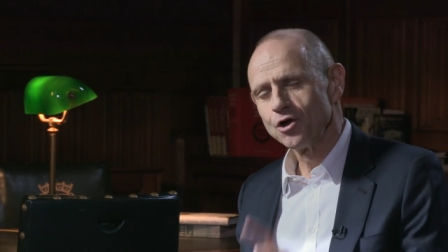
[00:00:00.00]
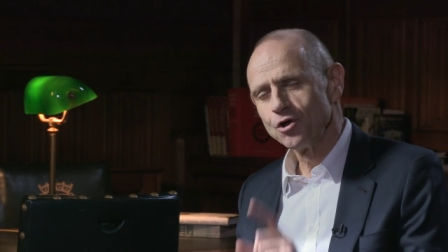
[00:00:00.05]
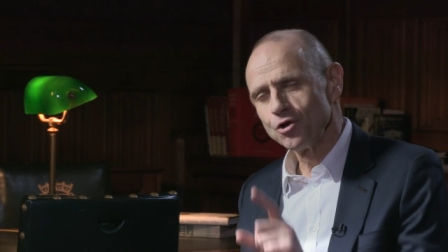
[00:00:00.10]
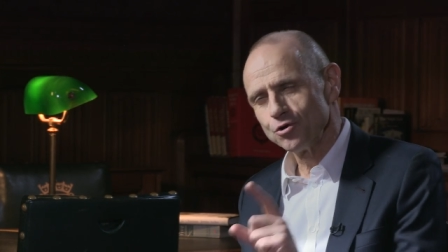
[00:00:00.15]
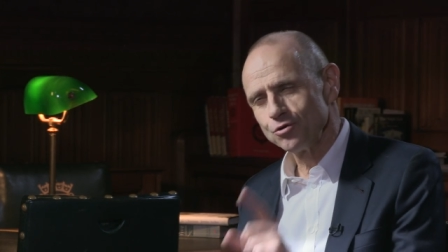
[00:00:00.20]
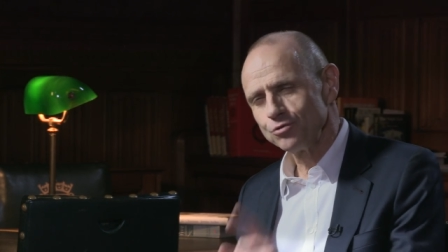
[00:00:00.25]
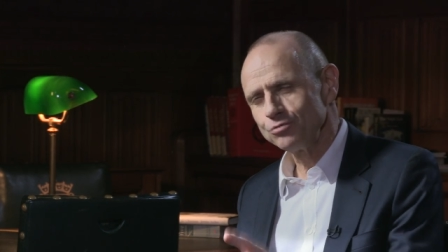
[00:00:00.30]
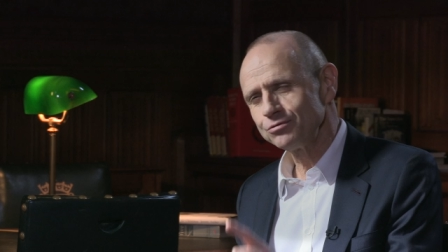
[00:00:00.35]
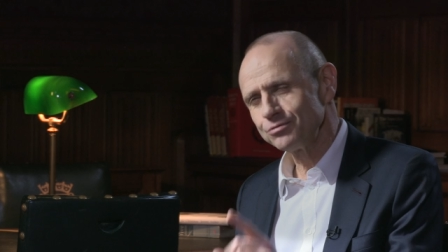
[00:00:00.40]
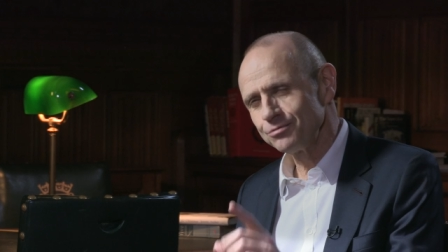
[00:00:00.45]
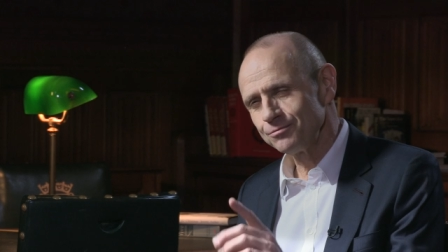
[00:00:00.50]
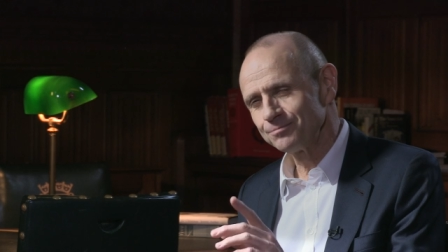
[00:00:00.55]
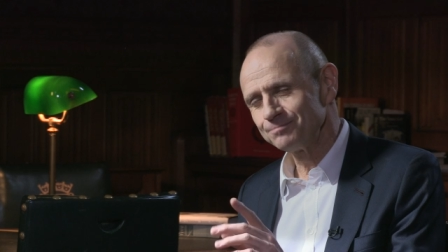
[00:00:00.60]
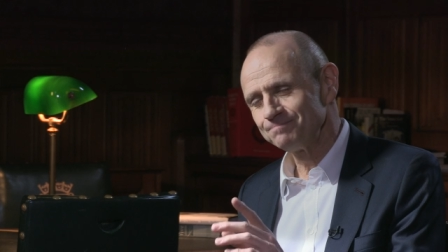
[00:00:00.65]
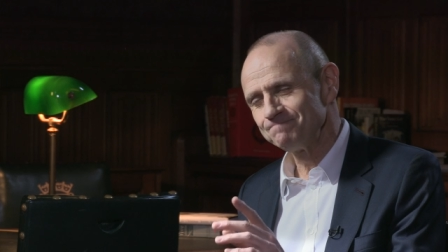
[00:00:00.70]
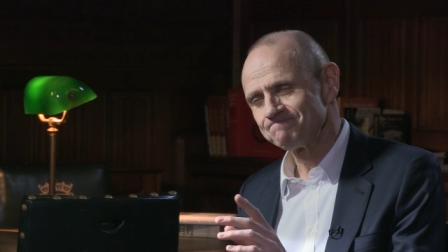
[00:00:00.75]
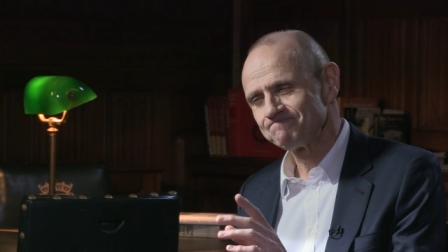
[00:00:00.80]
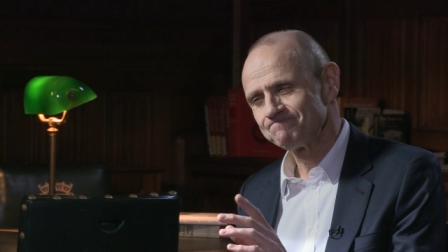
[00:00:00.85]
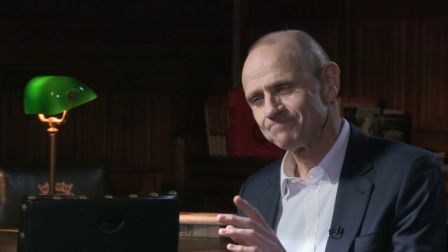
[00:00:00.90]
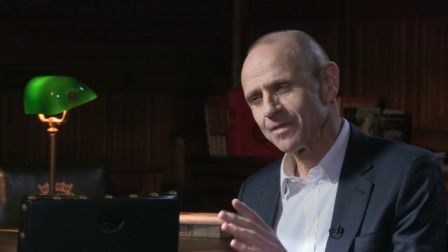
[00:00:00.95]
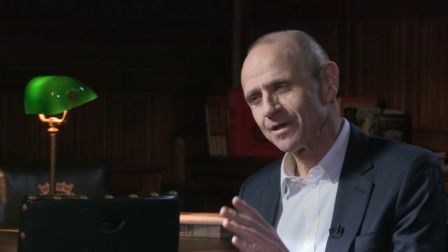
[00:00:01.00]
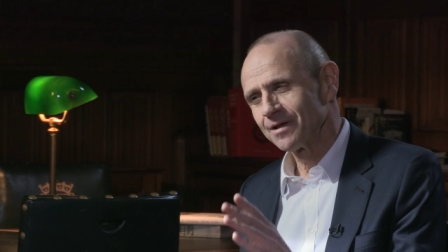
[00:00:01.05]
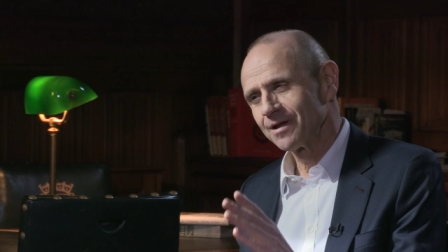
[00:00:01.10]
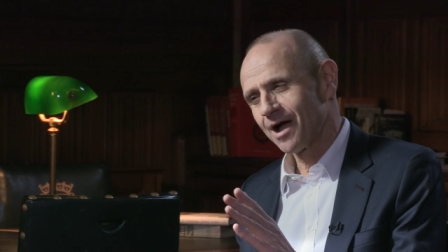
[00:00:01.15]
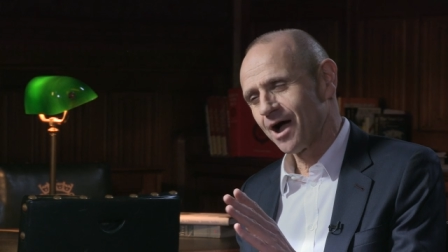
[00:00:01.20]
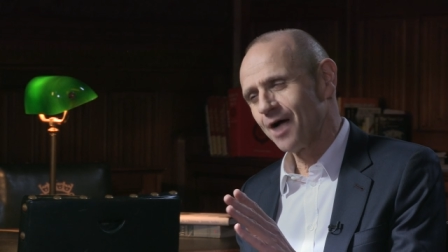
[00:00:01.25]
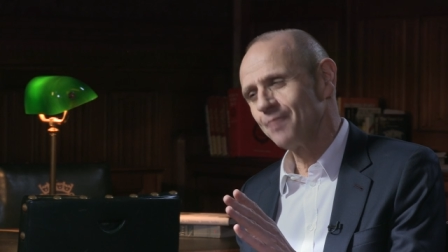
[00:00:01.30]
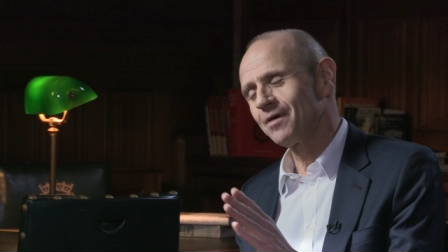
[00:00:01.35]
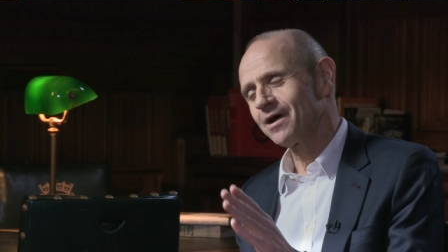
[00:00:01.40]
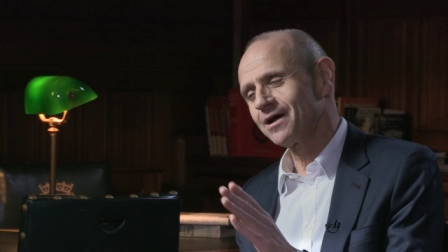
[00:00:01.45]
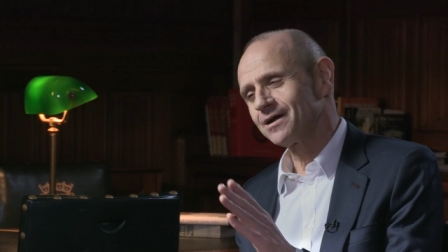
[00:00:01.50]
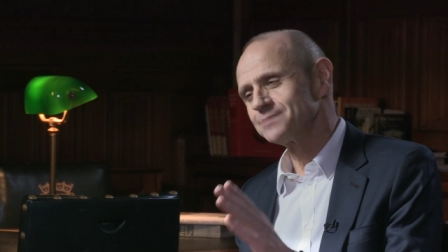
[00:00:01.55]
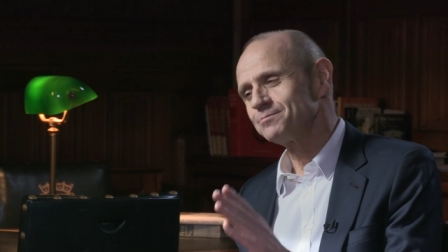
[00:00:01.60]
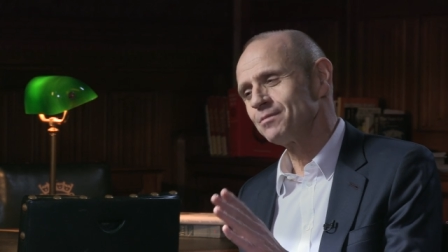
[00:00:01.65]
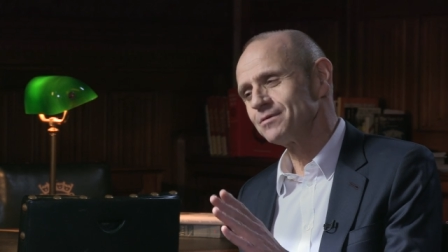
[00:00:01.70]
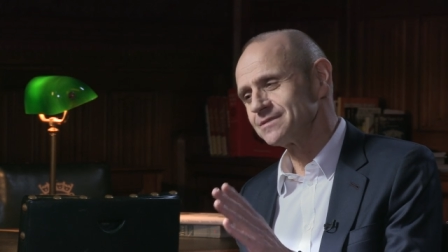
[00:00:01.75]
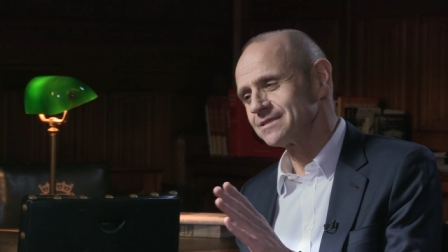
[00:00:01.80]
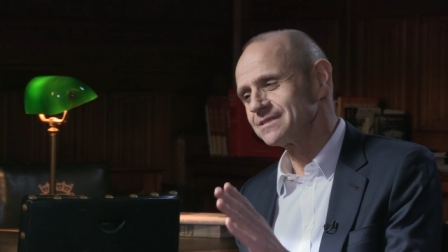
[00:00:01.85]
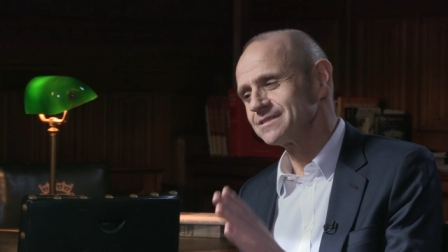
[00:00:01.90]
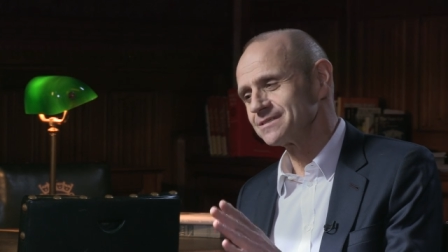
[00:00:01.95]
Who, I
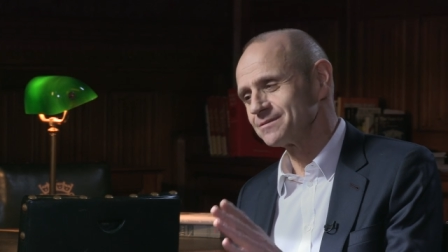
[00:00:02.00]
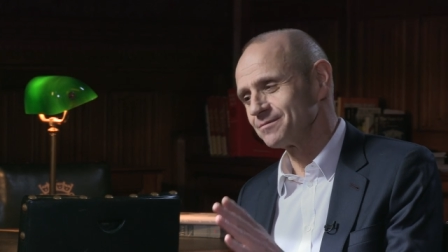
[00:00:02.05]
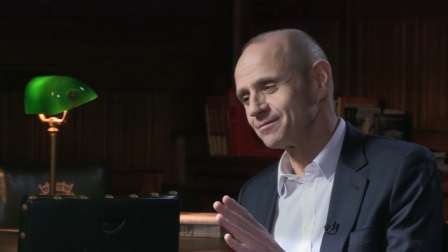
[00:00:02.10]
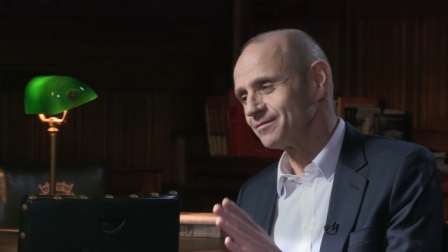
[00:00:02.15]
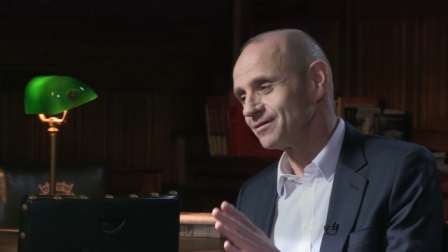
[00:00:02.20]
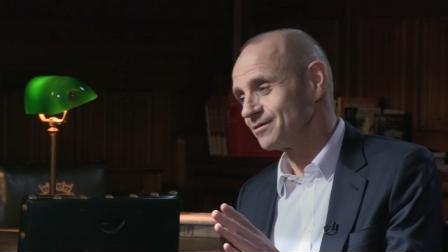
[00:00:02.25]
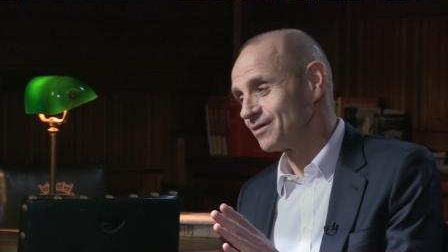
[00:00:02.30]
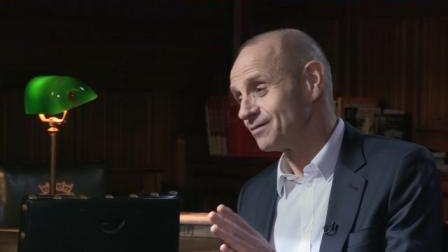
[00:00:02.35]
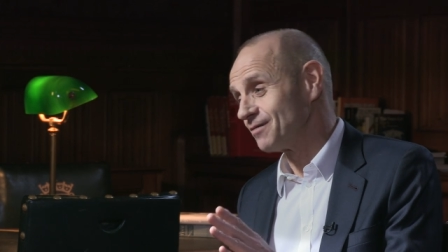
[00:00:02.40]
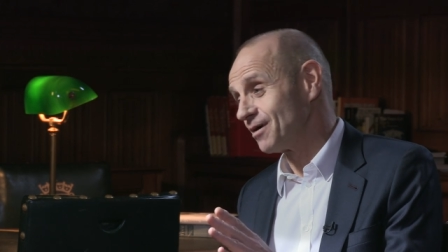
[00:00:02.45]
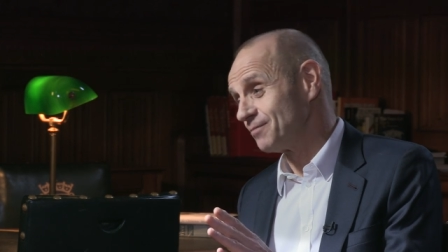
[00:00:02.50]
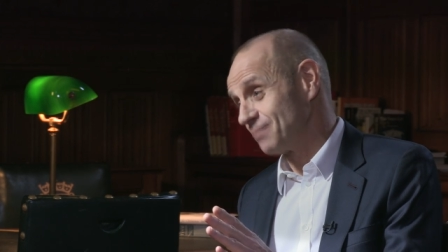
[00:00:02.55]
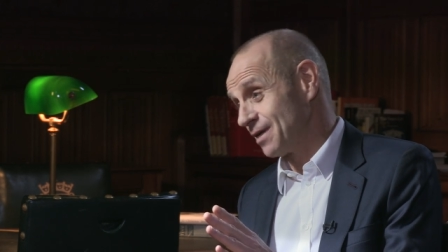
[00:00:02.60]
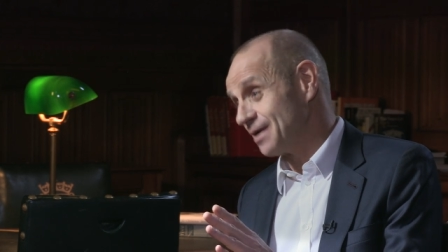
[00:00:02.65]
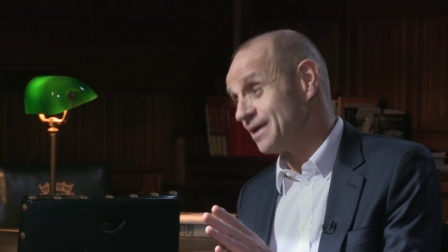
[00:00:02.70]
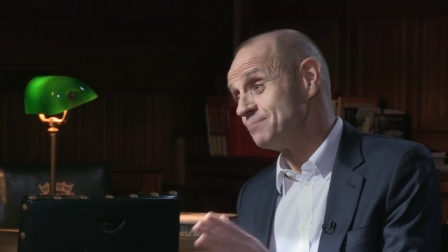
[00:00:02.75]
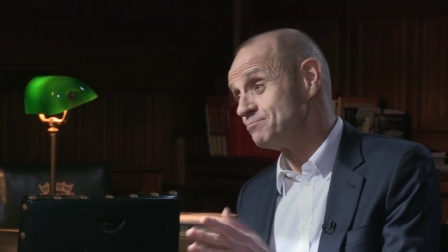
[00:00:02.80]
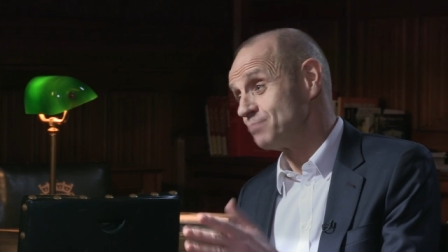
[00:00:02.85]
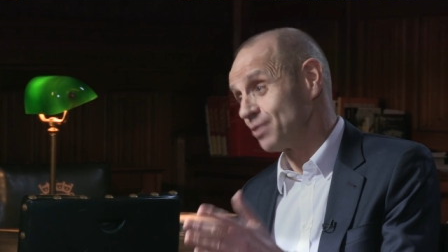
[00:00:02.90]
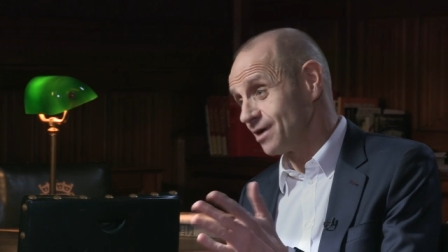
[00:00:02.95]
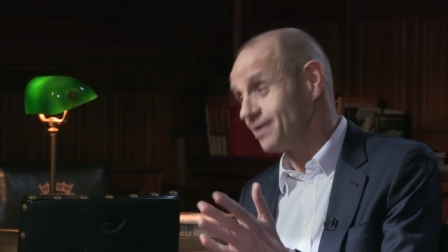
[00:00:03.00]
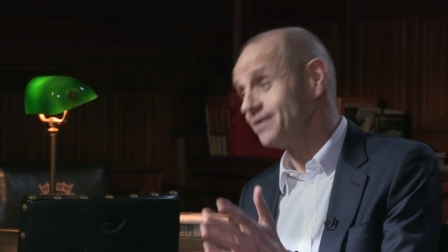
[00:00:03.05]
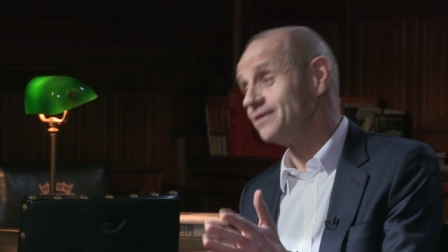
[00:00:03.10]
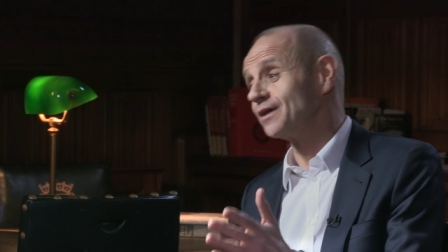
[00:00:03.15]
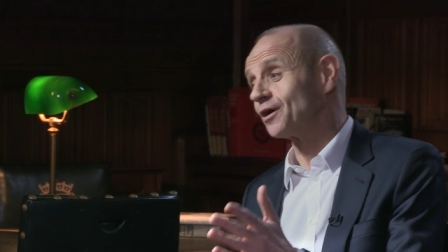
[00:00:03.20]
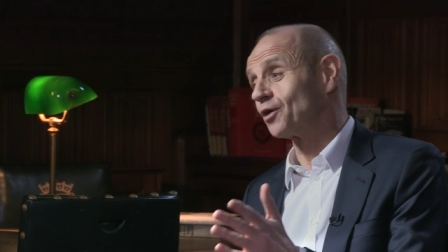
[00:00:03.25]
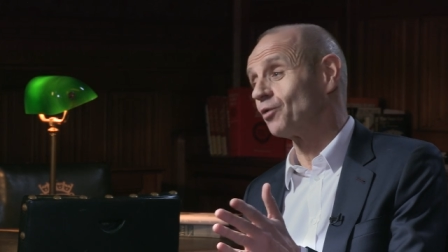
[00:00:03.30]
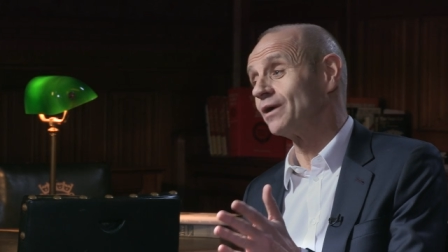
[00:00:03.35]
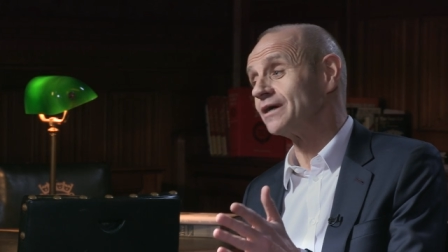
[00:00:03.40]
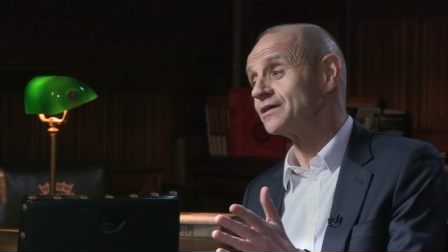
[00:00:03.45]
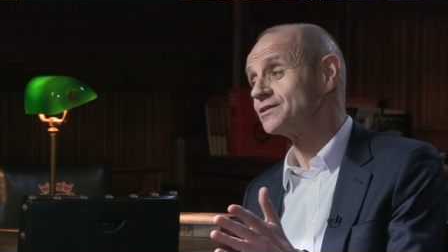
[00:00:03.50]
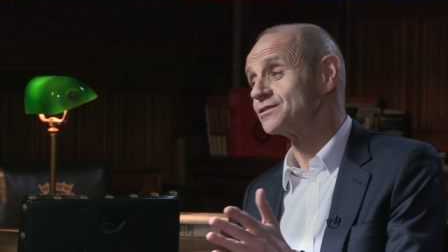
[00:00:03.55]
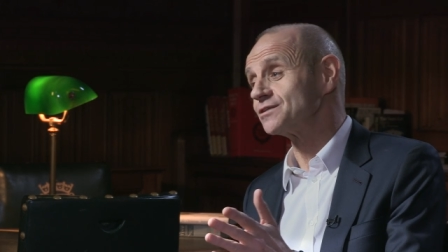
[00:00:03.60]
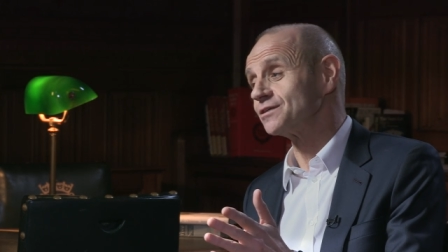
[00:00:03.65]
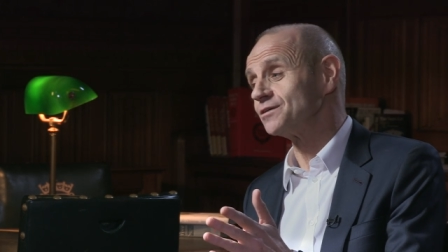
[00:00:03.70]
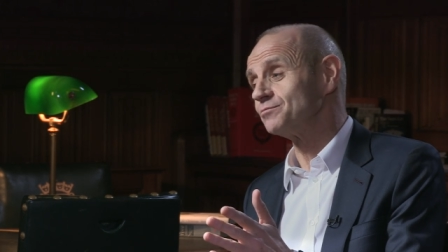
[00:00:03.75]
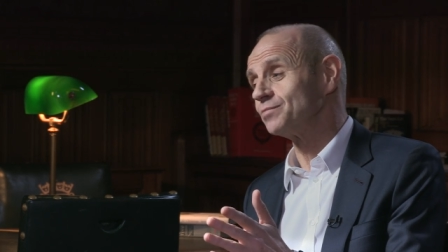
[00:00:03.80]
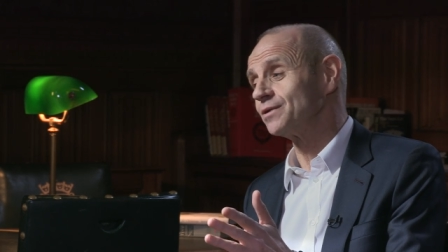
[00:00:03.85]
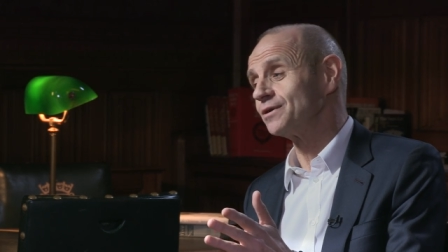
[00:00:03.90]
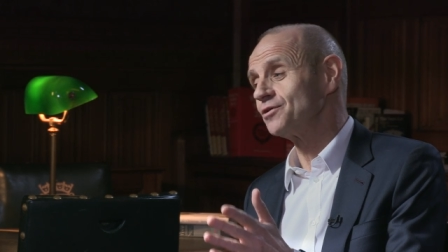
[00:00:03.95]
suppose this is a, a, an impertinent
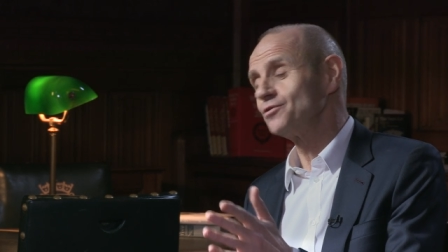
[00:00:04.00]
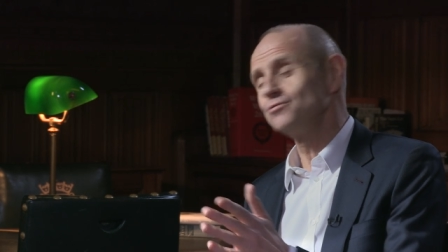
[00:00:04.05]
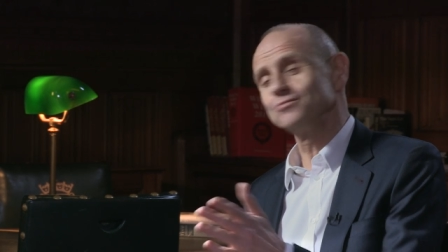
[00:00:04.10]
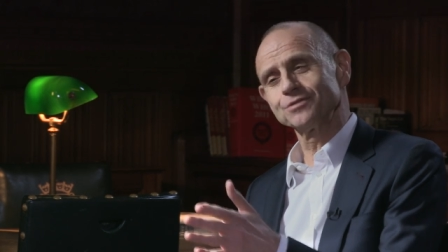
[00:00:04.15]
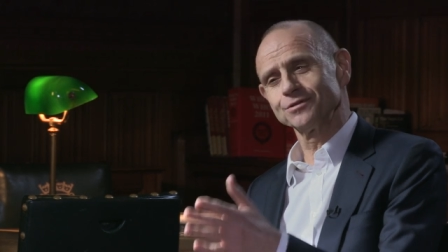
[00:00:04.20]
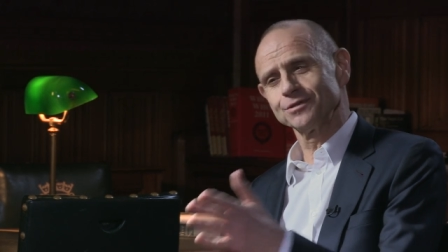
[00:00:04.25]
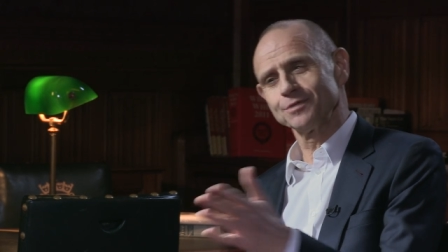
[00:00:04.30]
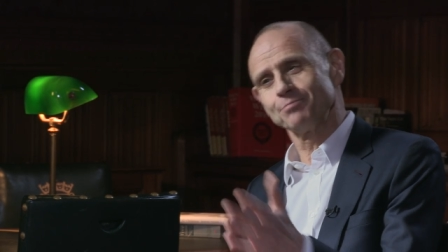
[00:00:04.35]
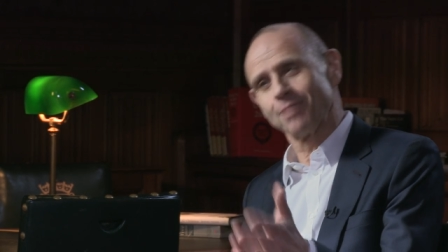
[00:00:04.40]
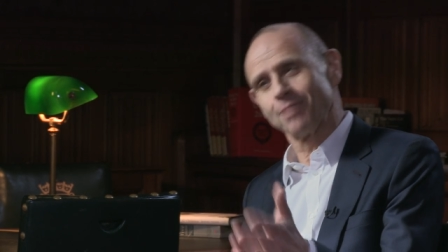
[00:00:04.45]
question, but who should the